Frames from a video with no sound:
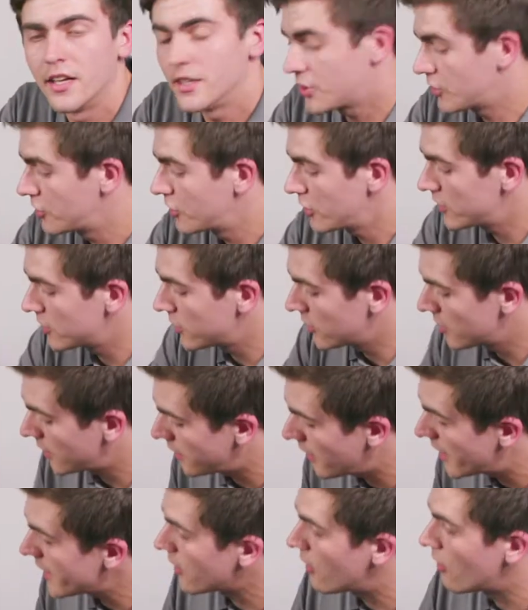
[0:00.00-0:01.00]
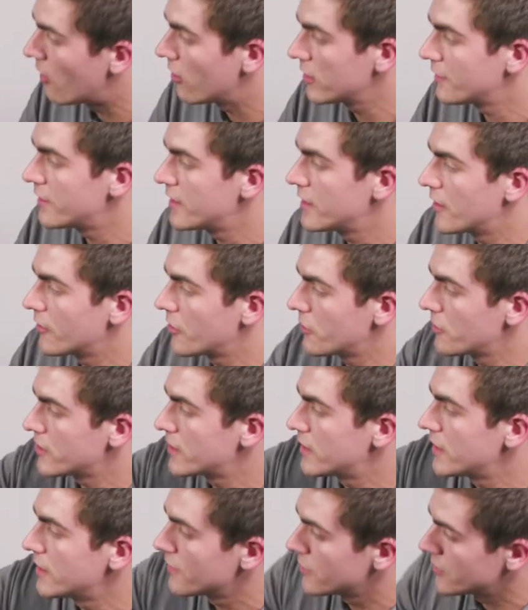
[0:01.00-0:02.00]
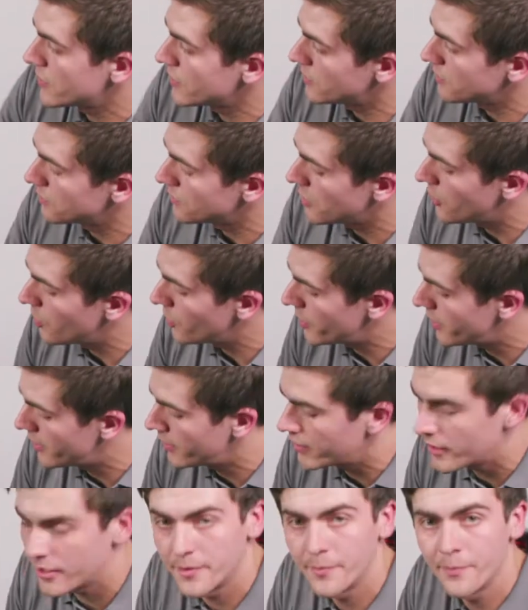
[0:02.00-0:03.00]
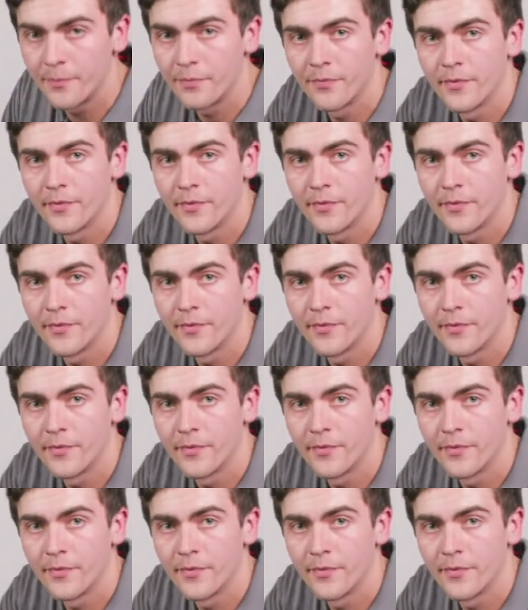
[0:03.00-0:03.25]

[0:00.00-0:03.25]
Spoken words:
it should look like all of the other receivers in the row here,